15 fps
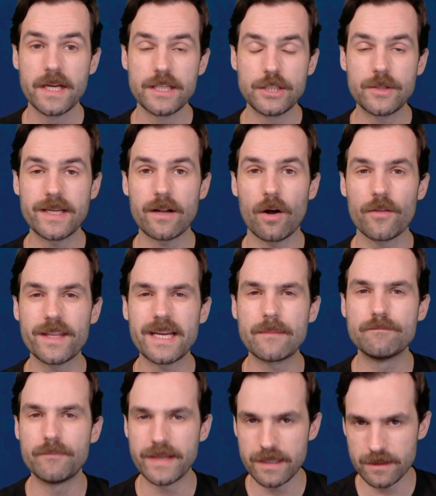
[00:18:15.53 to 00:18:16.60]
You get all the
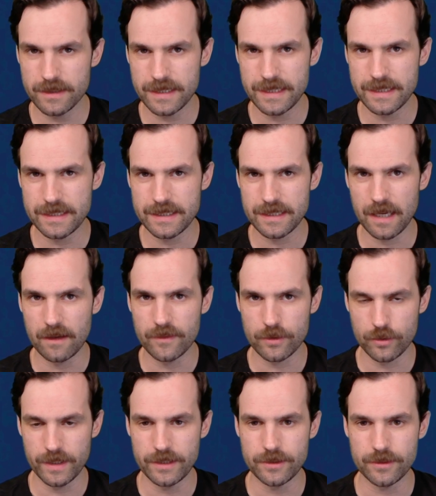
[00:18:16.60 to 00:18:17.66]
abilities of a
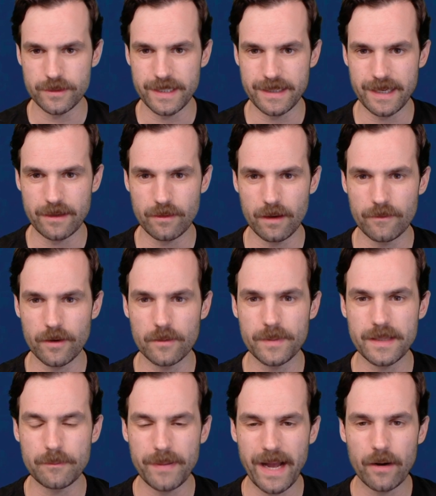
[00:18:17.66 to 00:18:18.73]
creature in that graveyard,
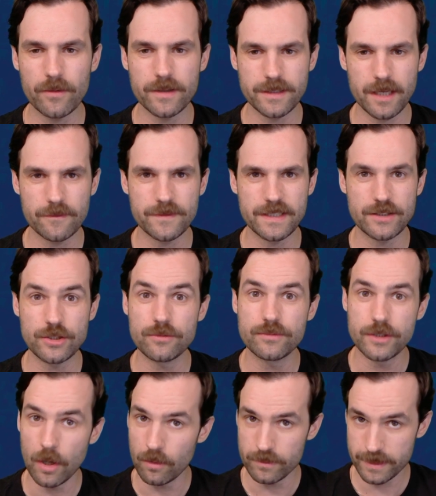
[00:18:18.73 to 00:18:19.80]
but the power and toughness you
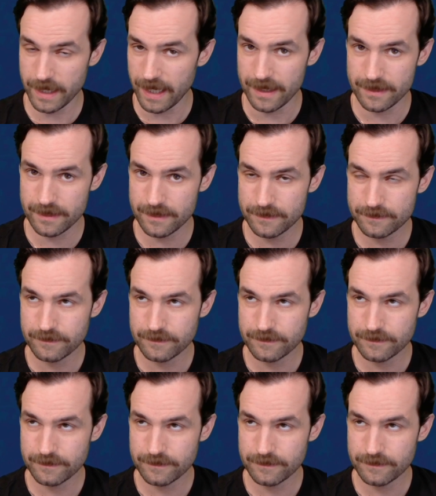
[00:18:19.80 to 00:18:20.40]
don't get.